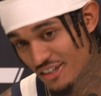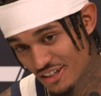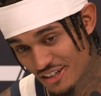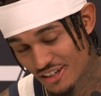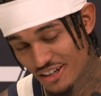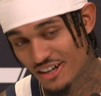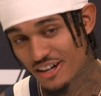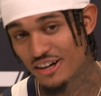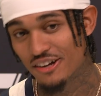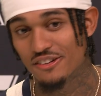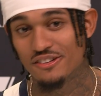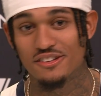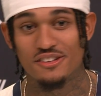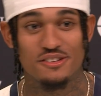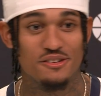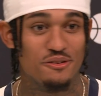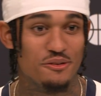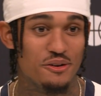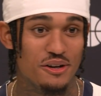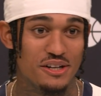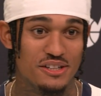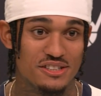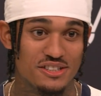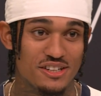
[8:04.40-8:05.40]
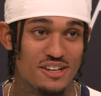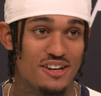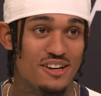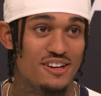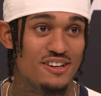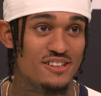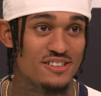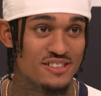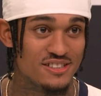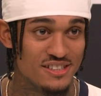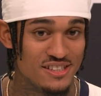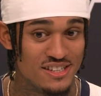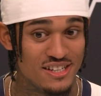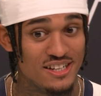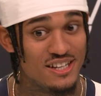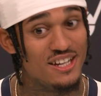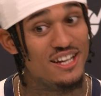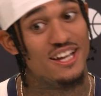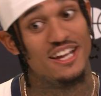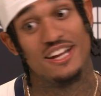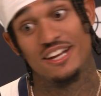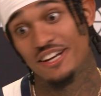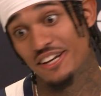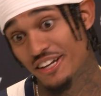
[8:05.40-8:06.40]
get out the West Coast,
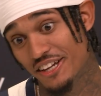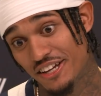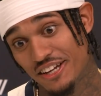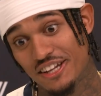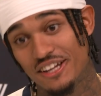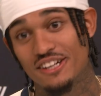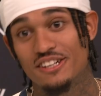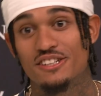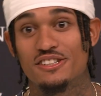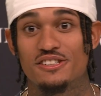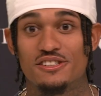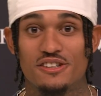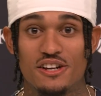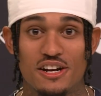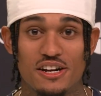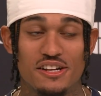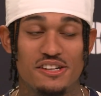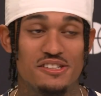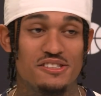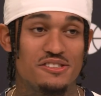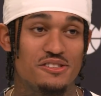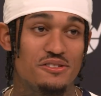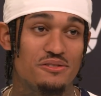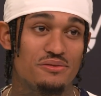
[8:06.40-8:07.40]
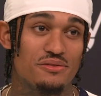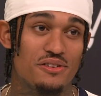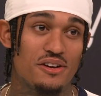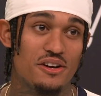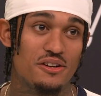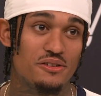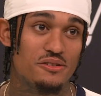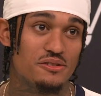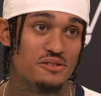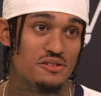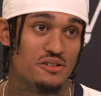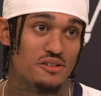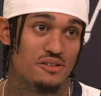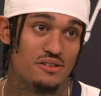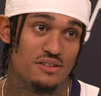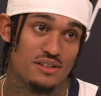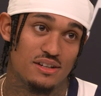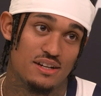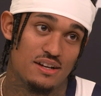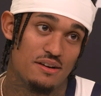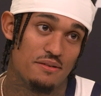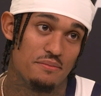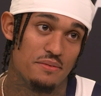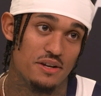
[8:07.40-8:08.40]
and then try to get to the finals. So,
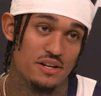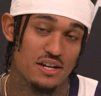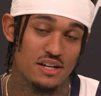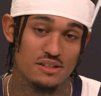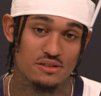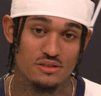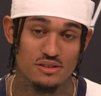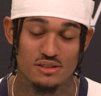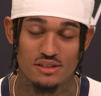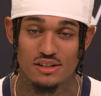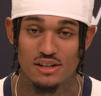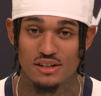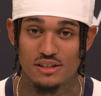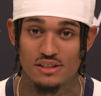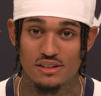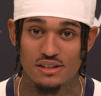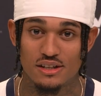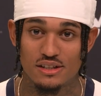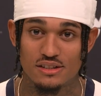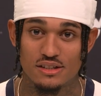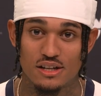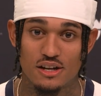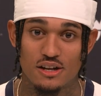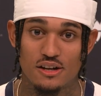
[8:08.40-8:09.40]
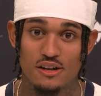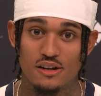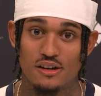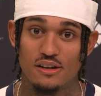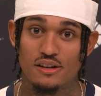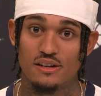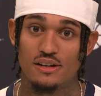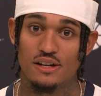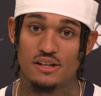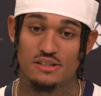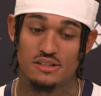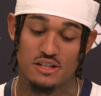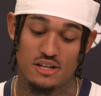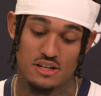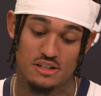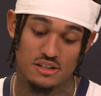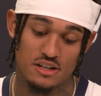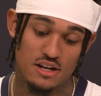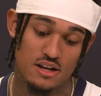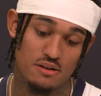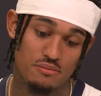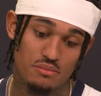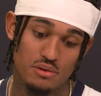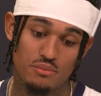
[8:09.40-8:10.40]
I mean, that's how it's got
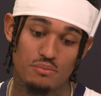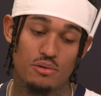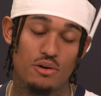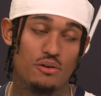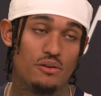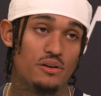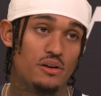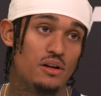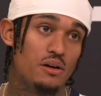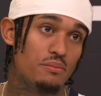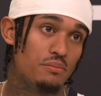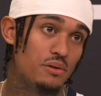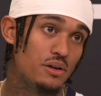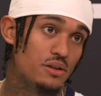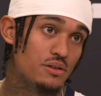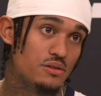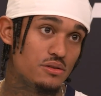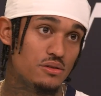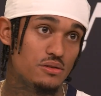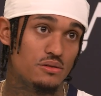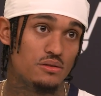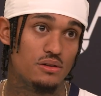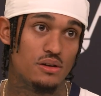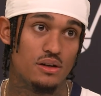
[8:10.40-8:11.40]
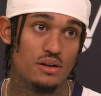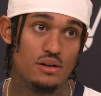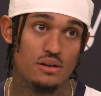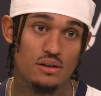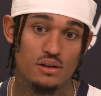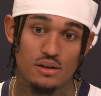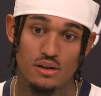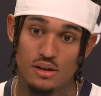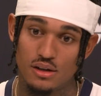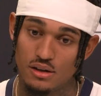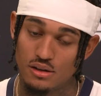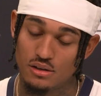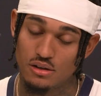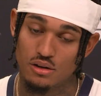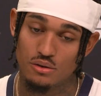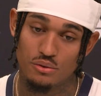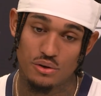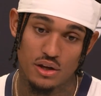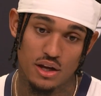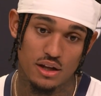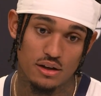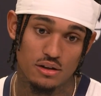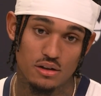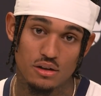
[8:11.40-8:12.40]
to be broken up into, and, you know, we
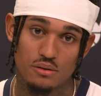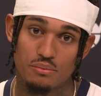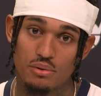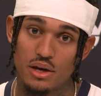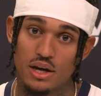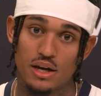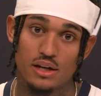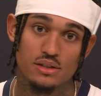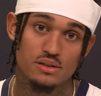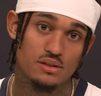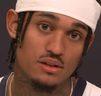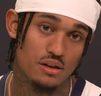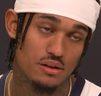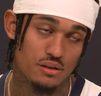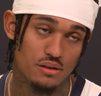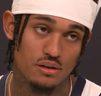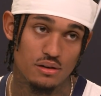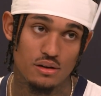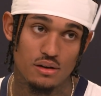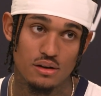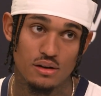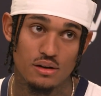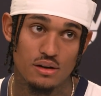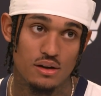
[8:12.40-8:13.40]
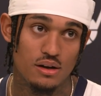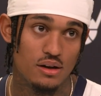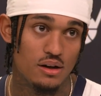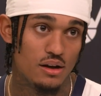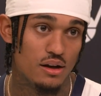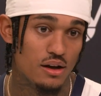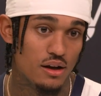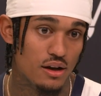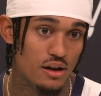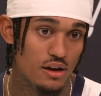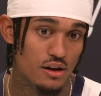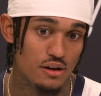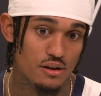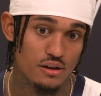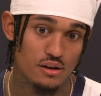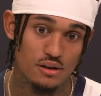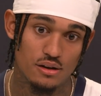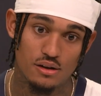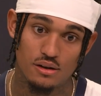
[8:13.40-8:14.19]
can't look past nothing, and